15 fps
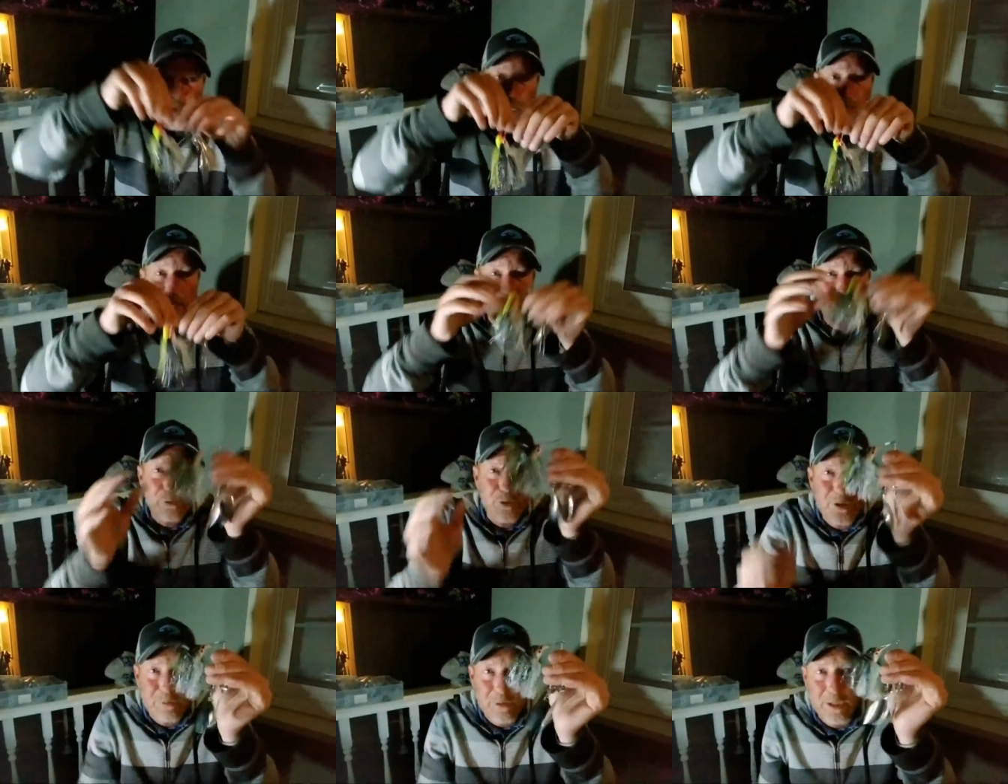These
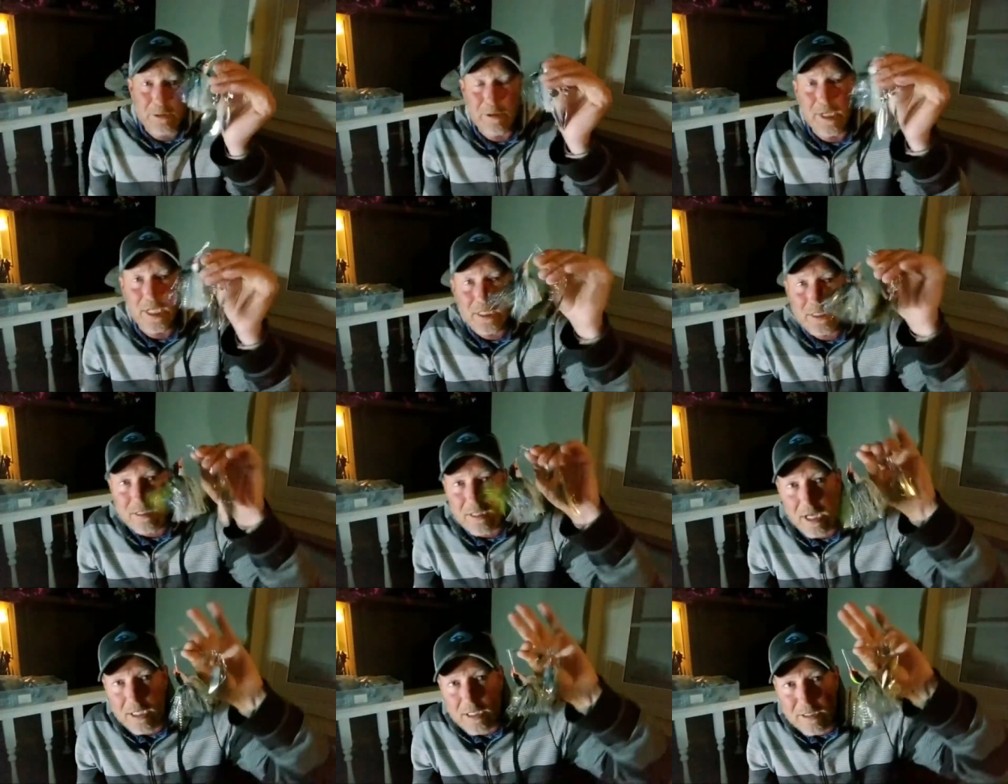3
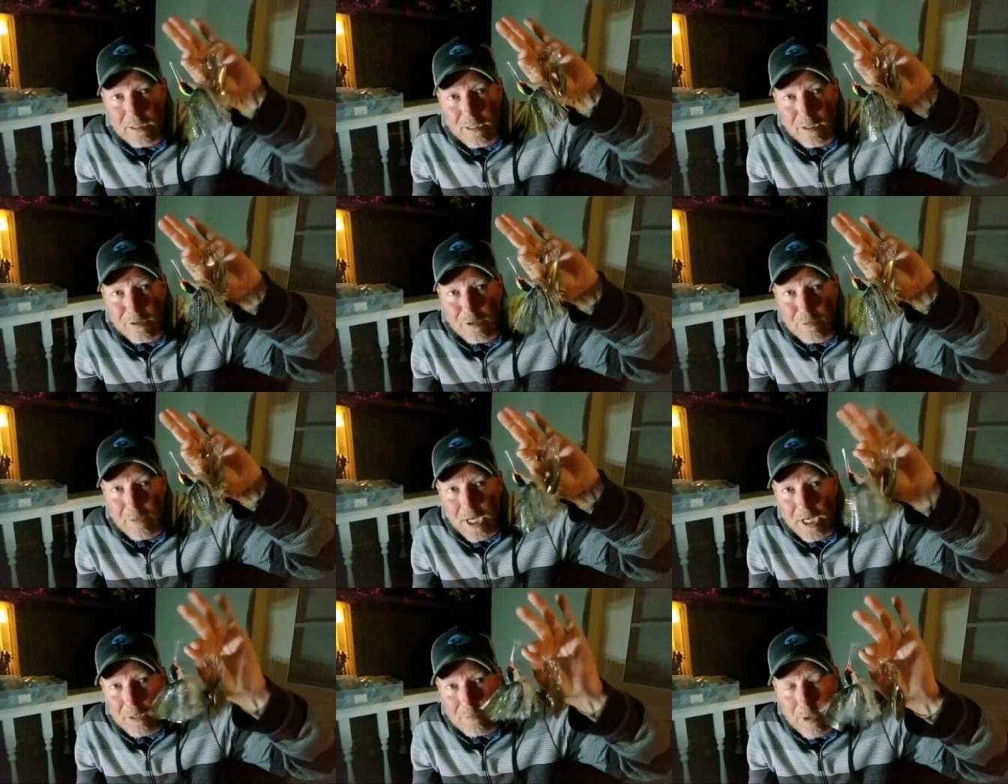spinnerbaits, I just custom
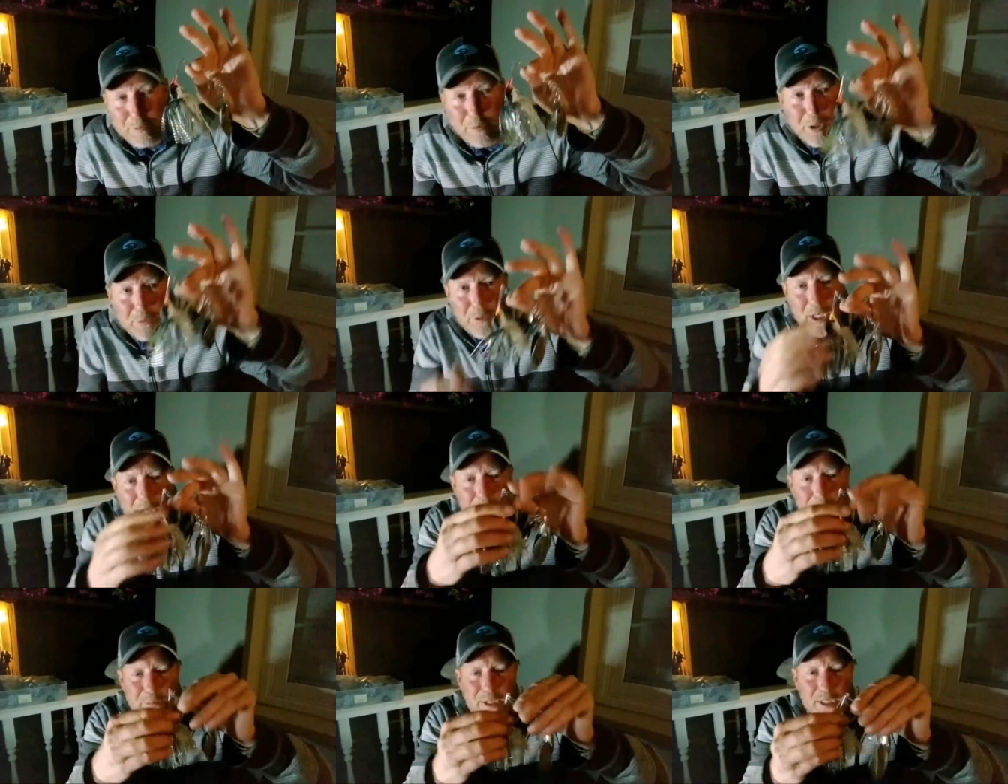made them. I put them
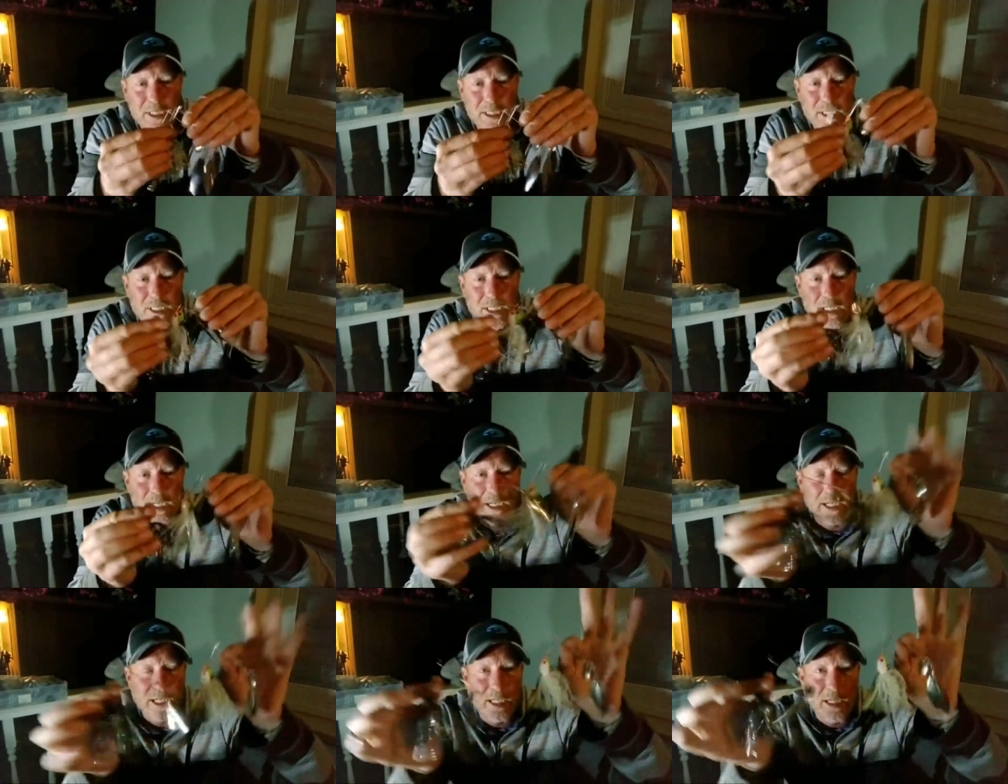up.
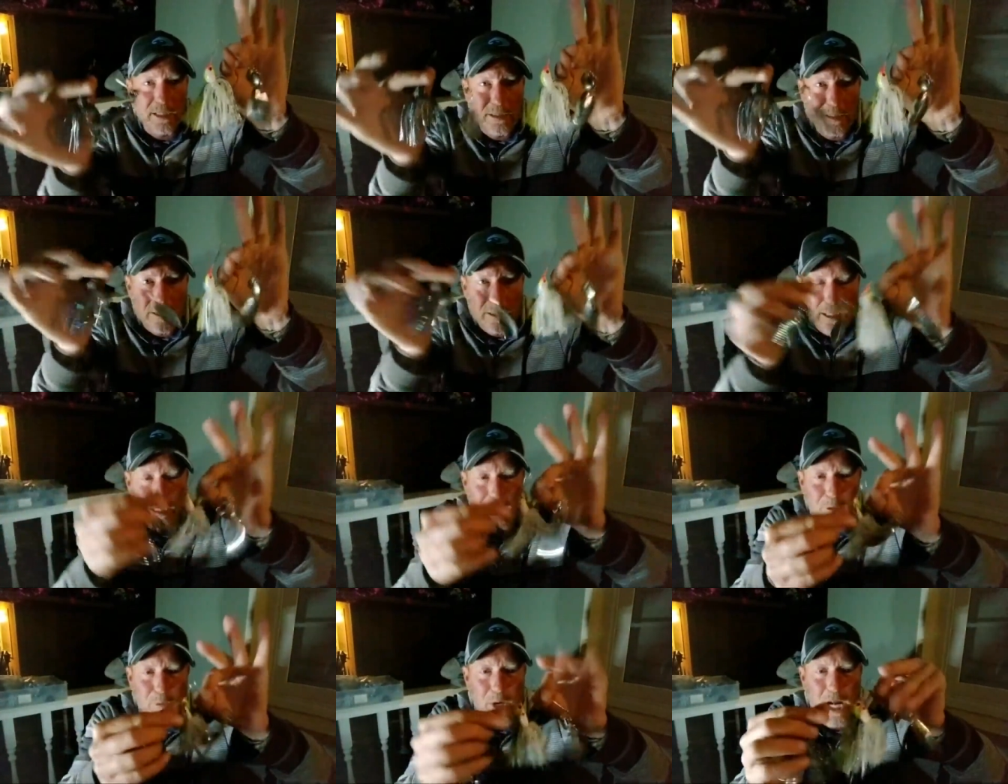Again, it's
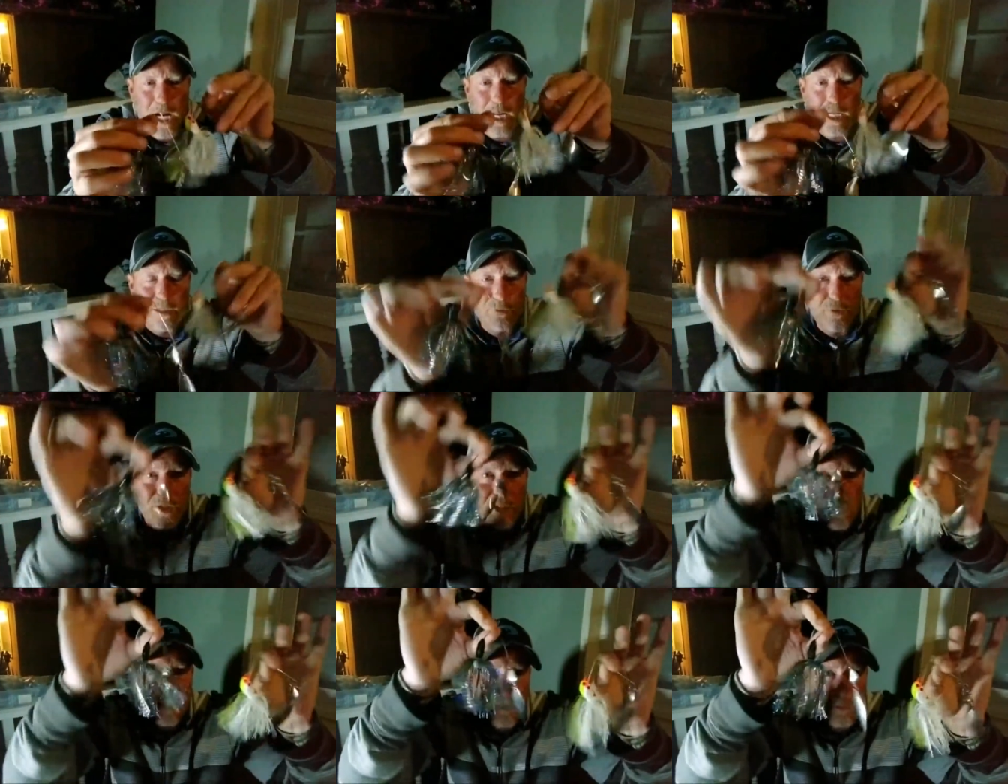the way I like to
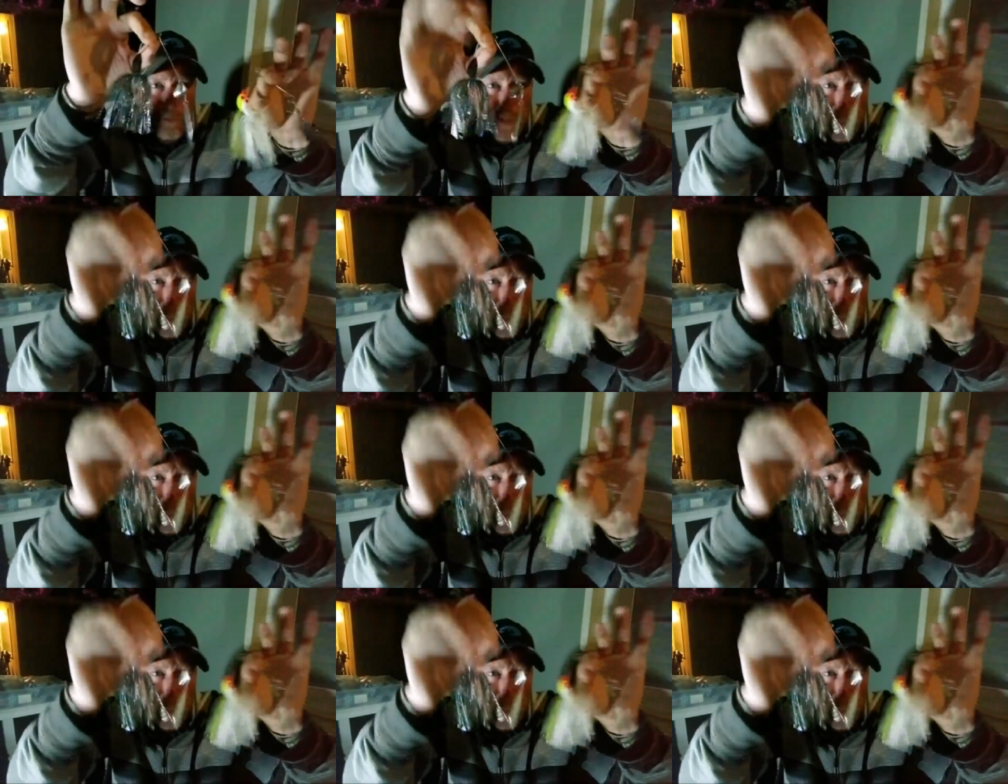fish. Something